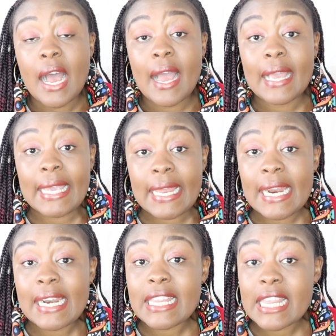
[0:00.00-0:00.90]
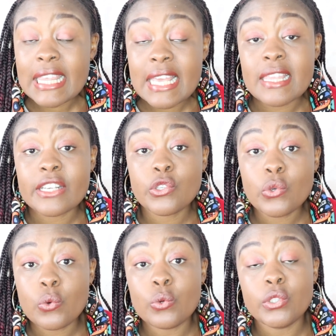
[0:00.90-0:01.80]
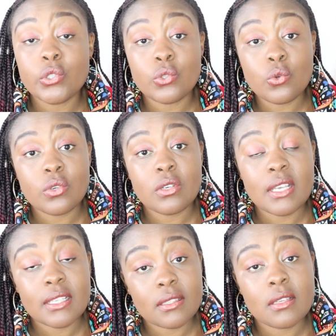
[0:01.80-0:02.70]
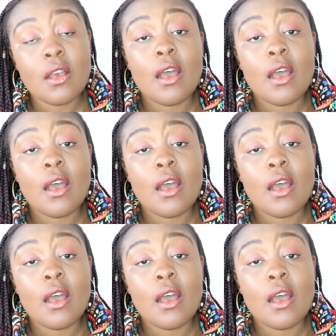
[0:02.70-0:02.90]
again, another thing that you could do is